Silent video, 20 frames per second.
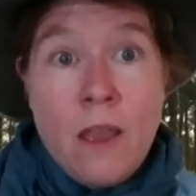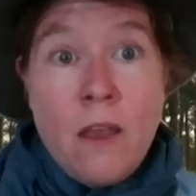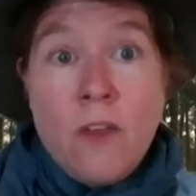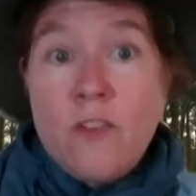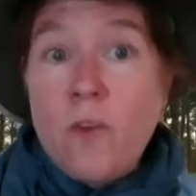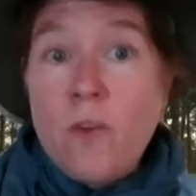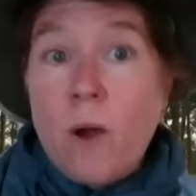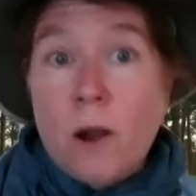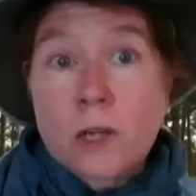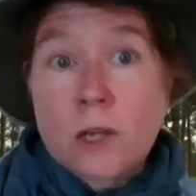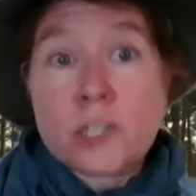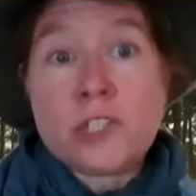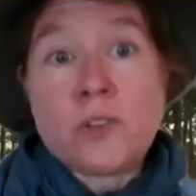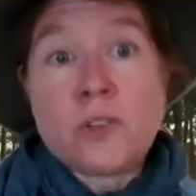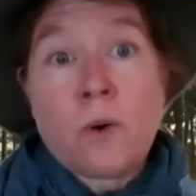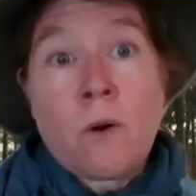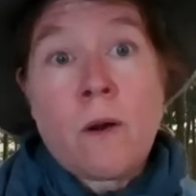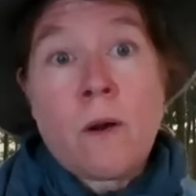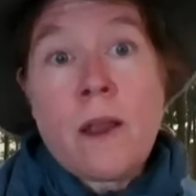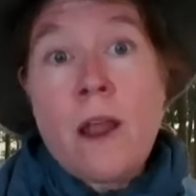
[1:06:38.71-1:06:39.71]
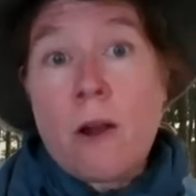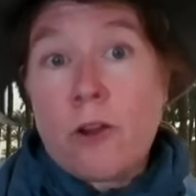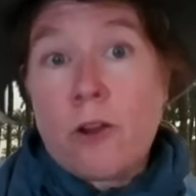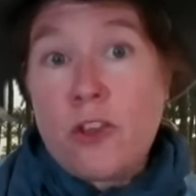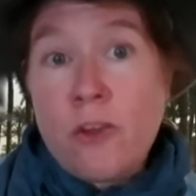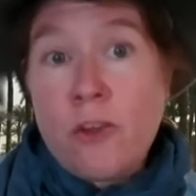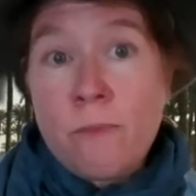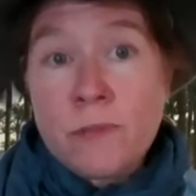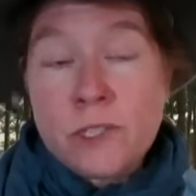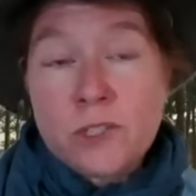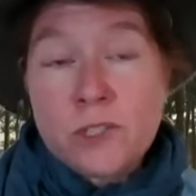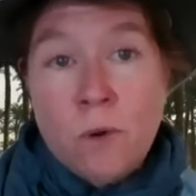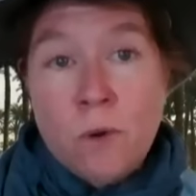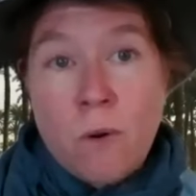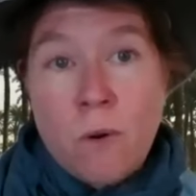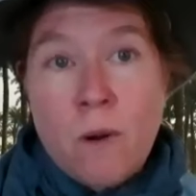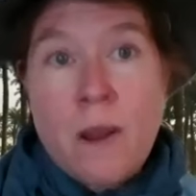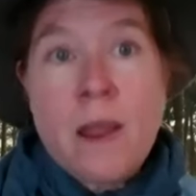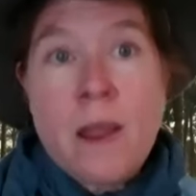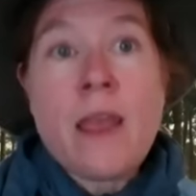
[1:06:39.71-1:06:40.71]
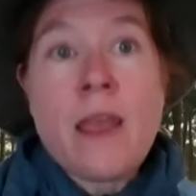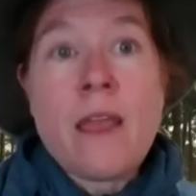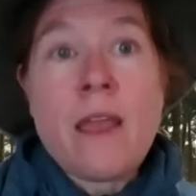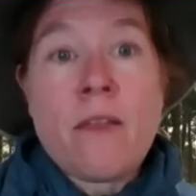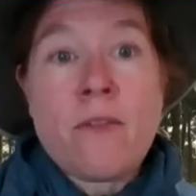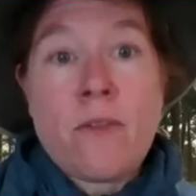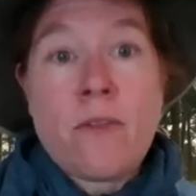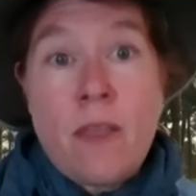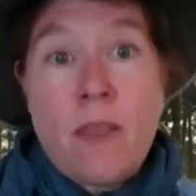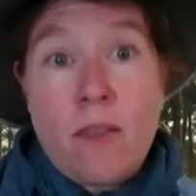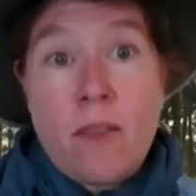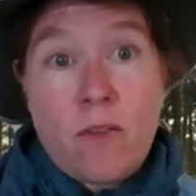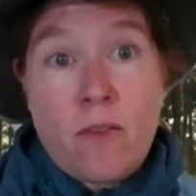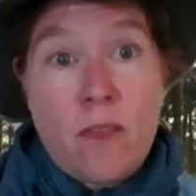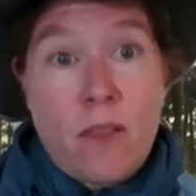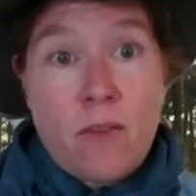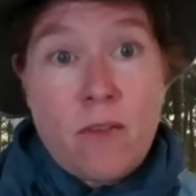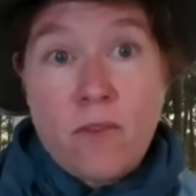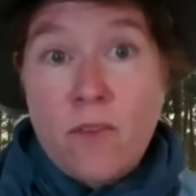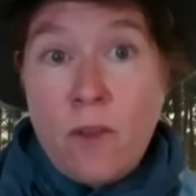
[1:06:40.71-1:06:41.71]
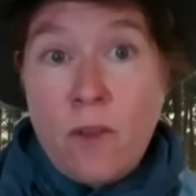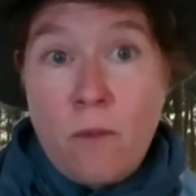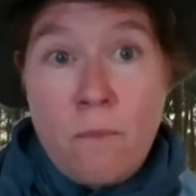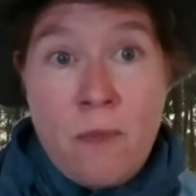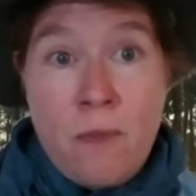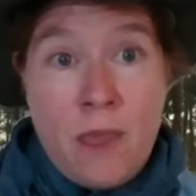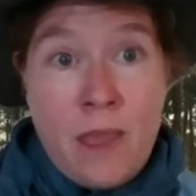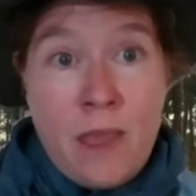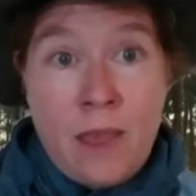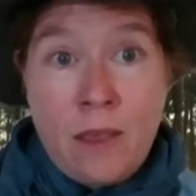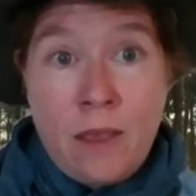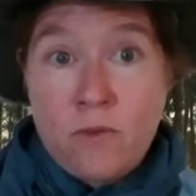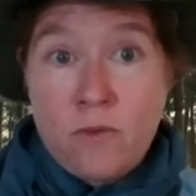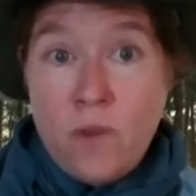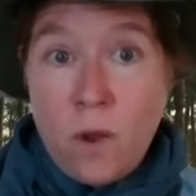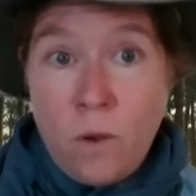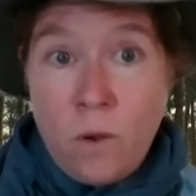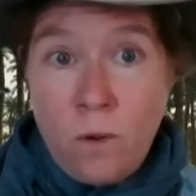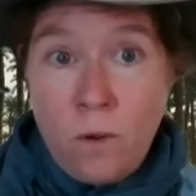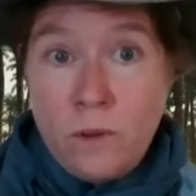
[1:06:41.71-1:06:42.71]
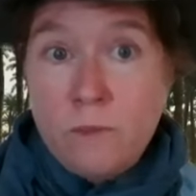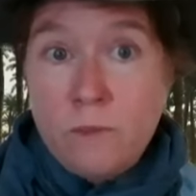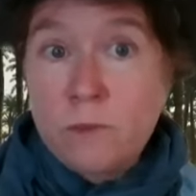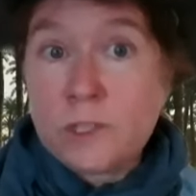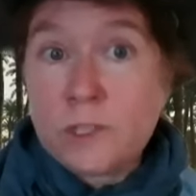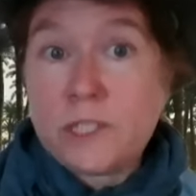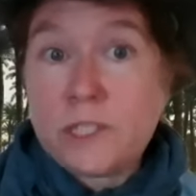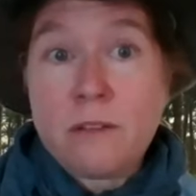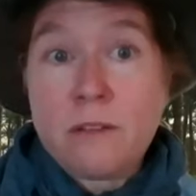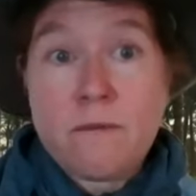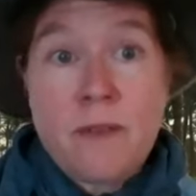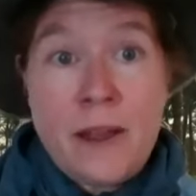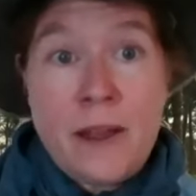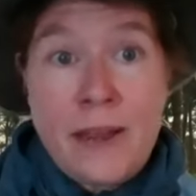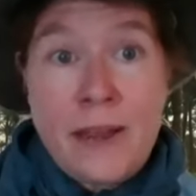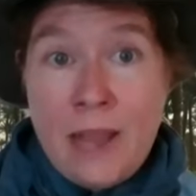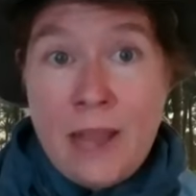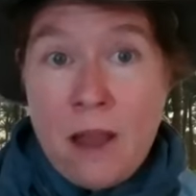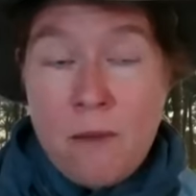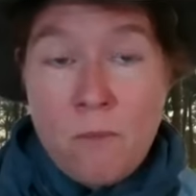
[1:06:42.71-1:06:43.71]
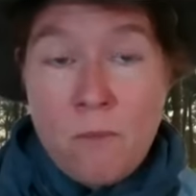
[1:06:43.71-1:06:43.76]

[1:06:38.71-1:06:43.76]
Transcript: So our story, our human story is, is, is still being told. We're still finding out